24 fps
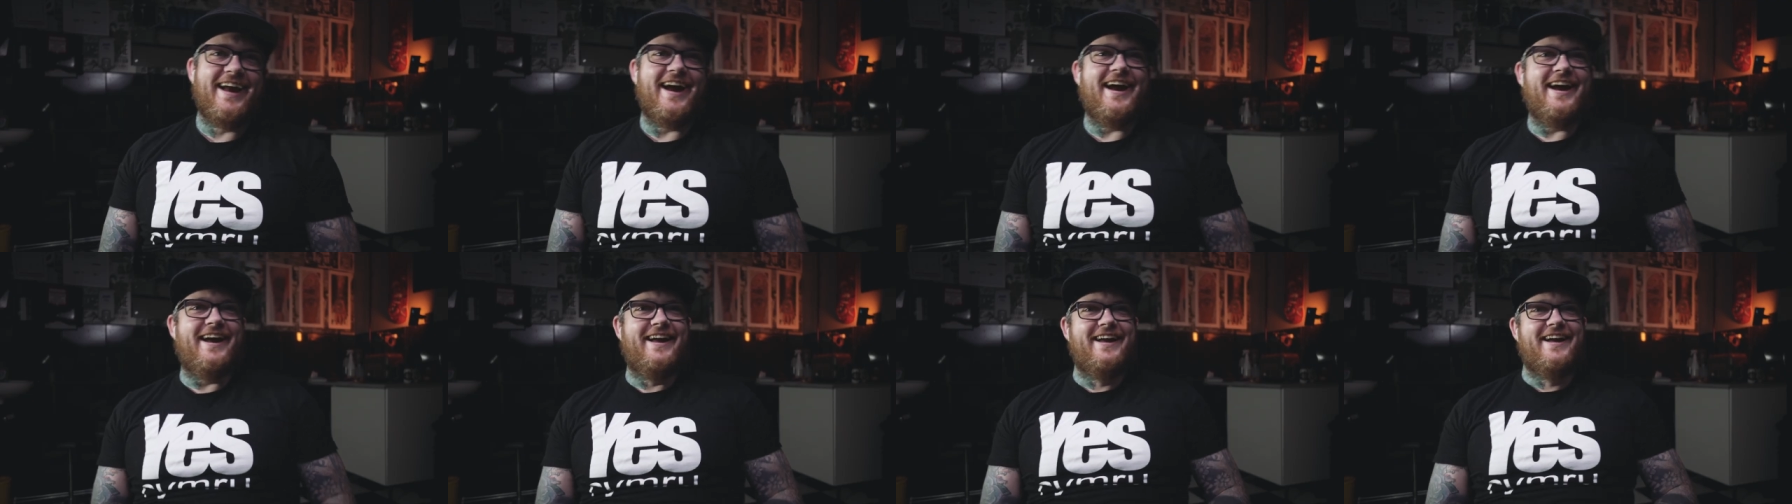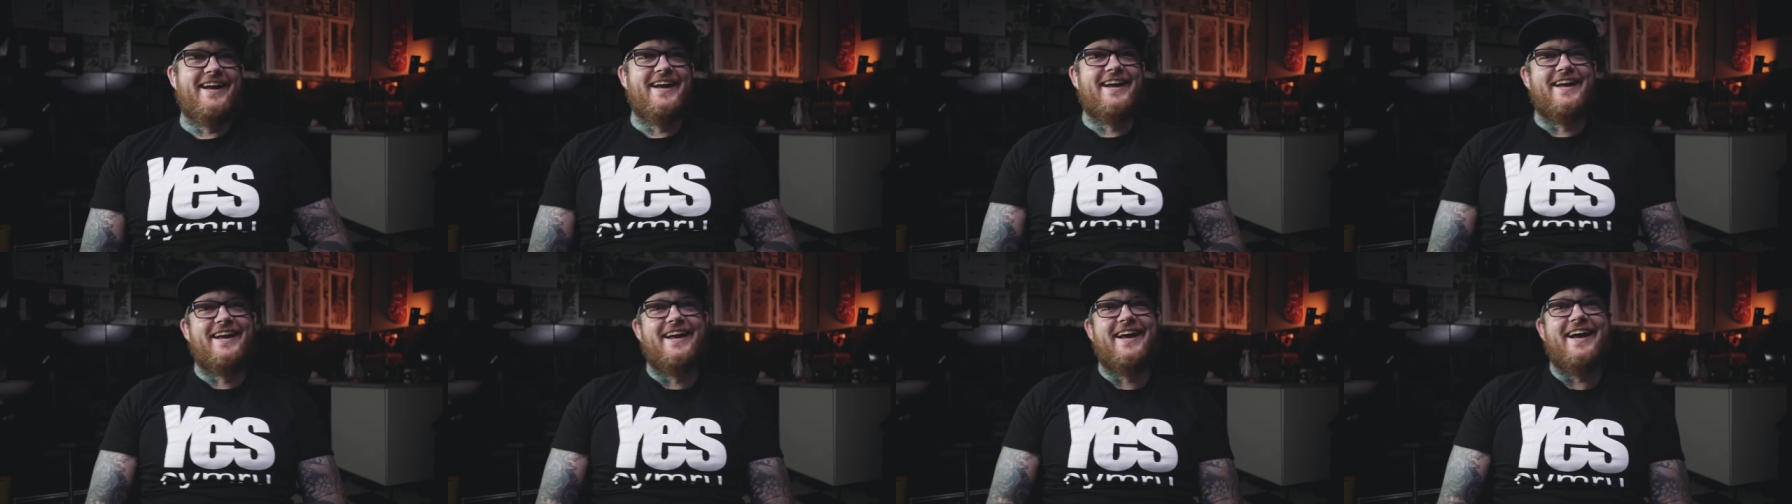be
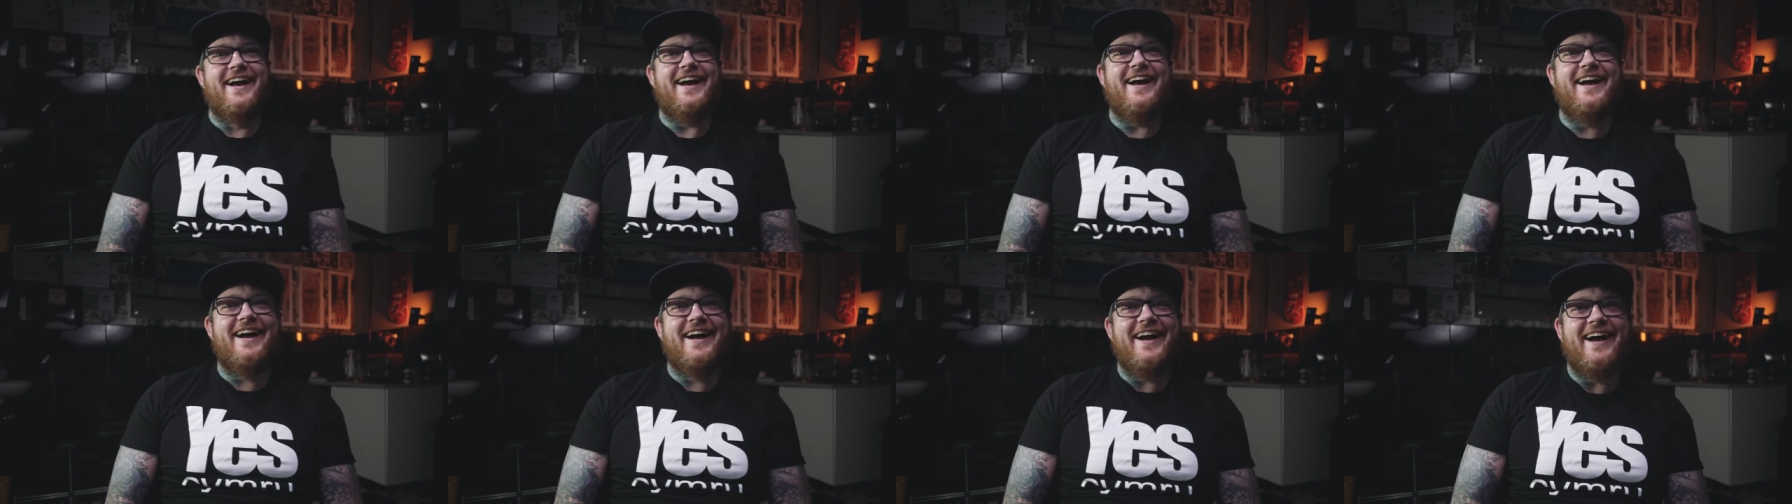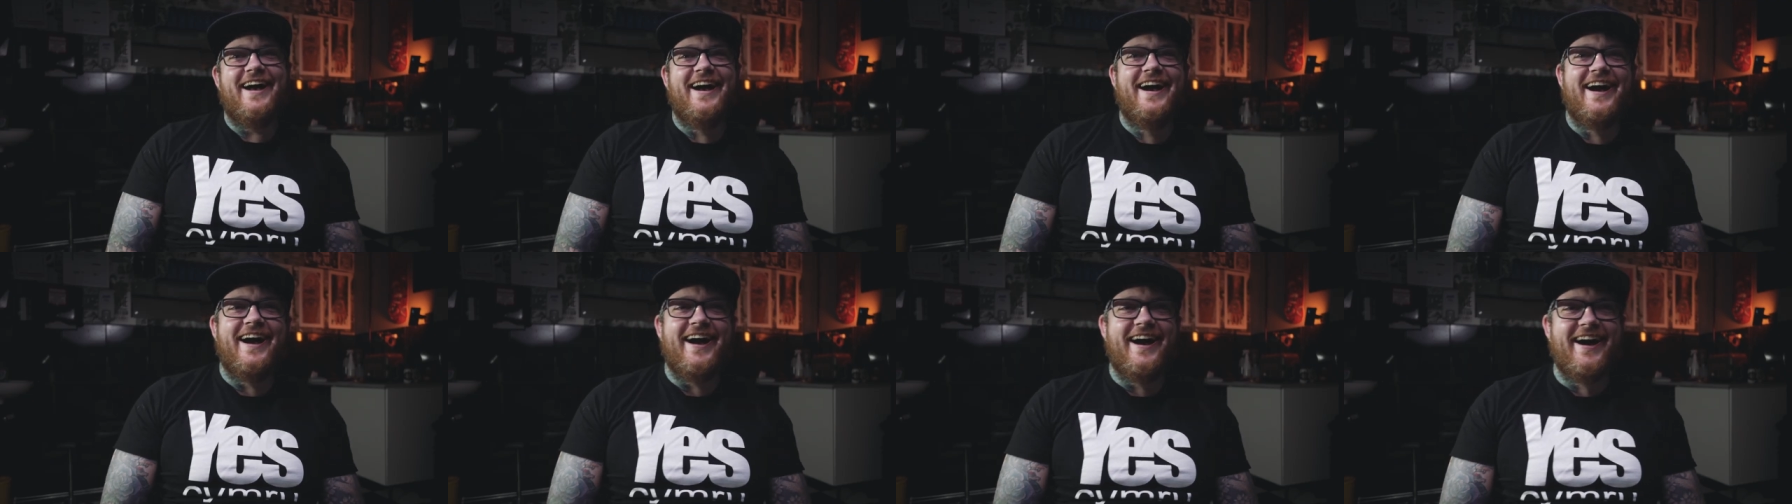something on
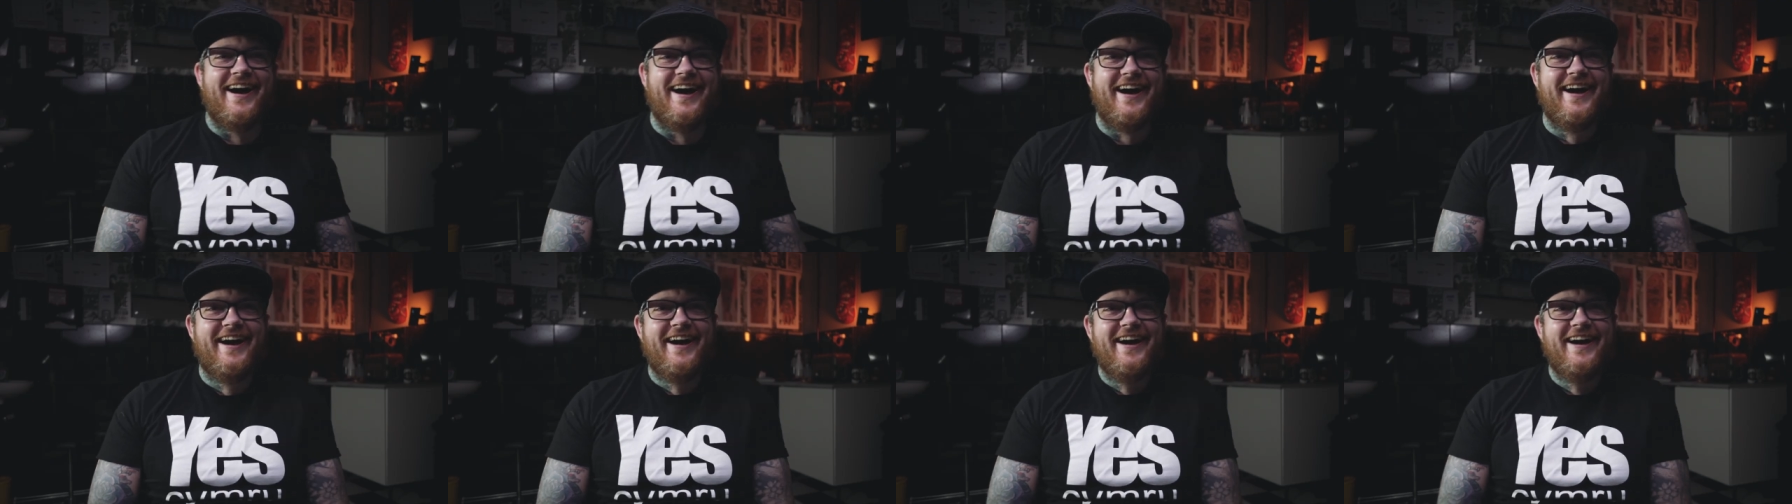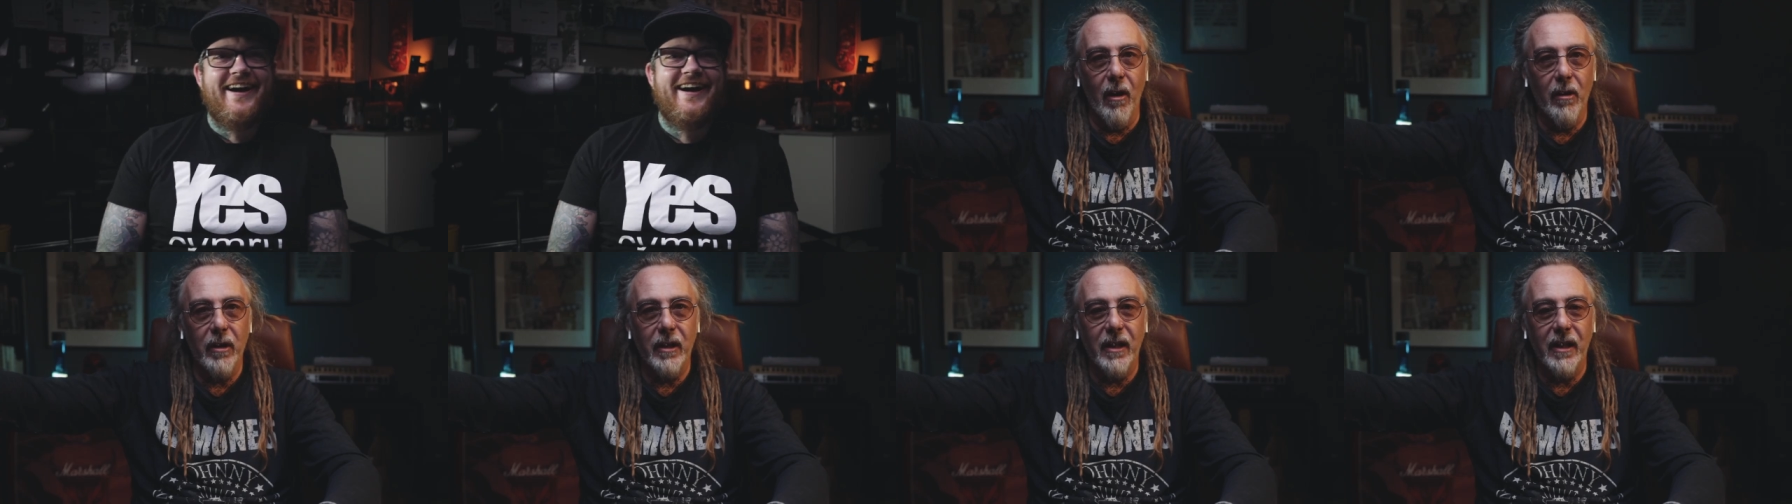my
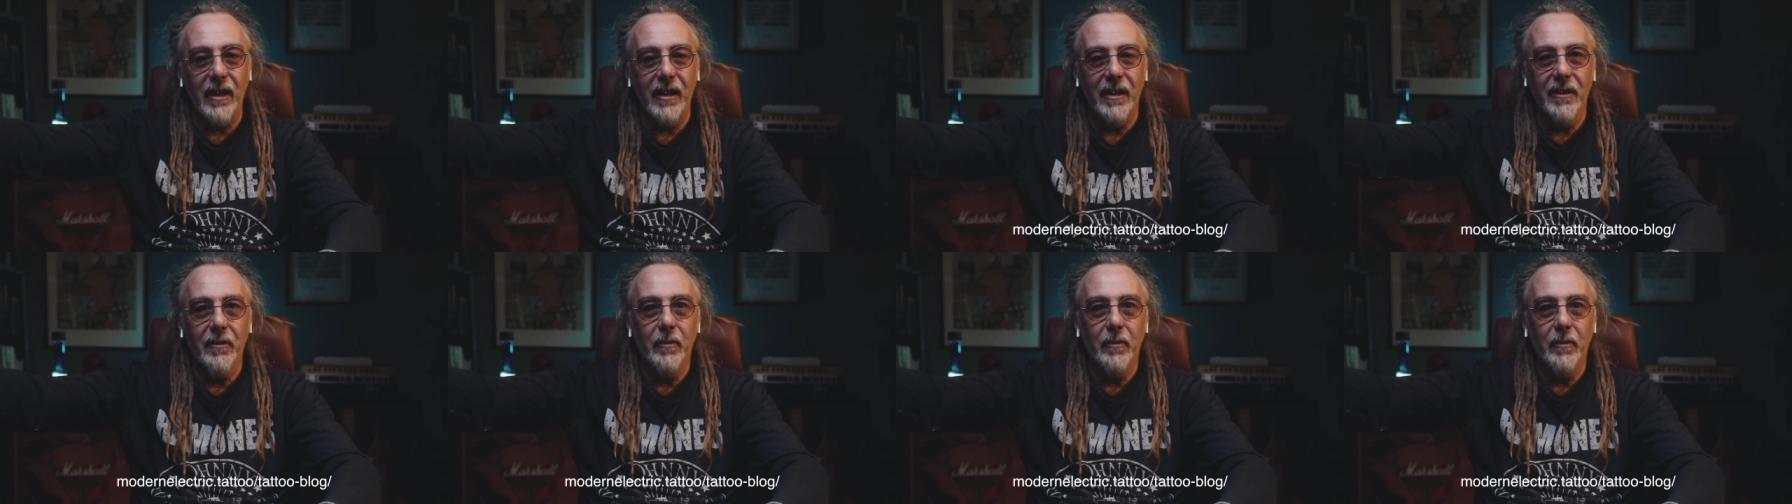blog,